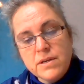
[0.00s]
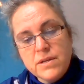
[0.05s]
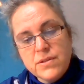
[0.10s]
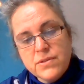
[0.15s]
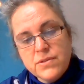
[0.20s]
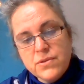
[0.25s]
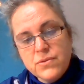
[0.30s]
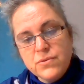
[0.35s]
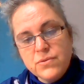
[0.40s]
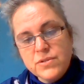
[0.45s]
I
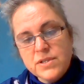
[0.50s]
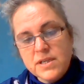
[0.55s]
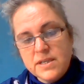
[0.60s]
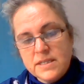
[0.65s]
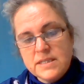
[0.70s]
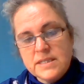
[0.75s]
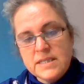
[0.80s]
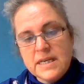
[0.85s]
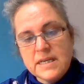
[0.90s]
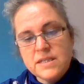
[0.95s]
thought I
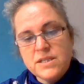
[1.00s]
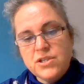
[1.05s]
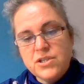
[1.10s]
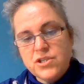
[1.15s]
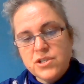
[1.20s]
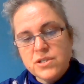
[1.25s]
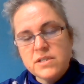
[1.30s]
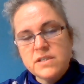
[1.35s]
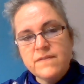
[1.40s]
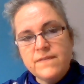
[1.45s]

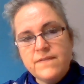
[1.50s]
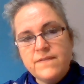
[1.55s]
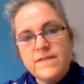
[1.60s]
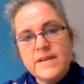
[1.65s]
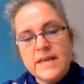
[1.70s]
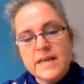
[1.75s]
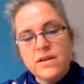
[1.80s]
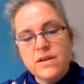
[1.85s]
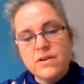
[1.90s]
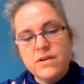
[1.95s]
detected just a
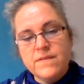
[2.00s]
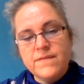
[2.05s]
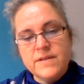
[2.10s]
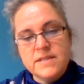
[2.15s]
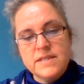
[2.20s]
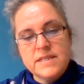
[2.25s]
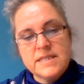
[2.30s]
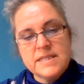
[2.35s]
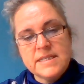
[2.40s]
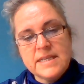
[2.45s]
flicker of
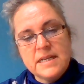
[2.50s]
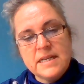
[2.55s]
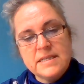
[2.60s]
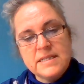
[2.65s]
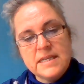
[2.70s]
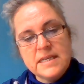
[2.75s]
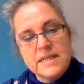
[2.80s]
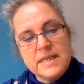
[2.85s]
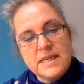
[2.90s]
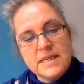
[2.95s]

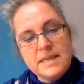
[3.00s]
understanding.